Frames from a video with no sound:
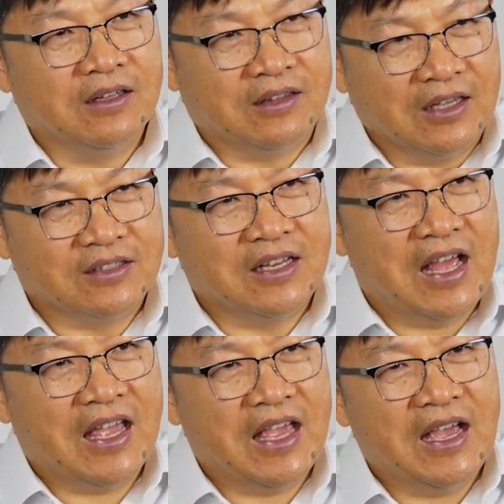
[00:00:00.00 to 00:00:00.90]
does
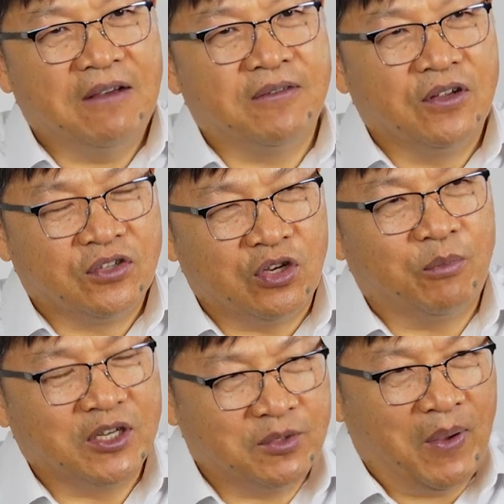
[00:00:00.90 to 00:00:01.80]
not have
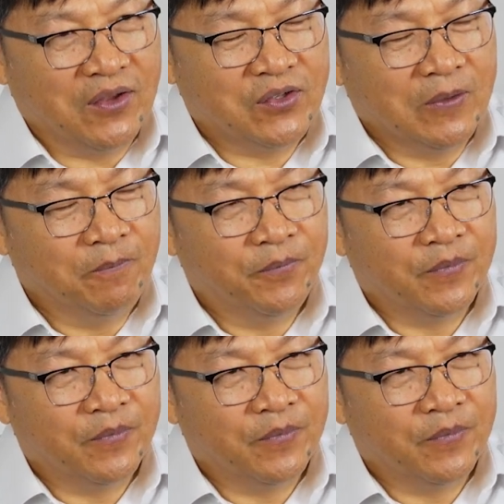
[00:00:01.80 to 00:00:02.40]
thermal expansion.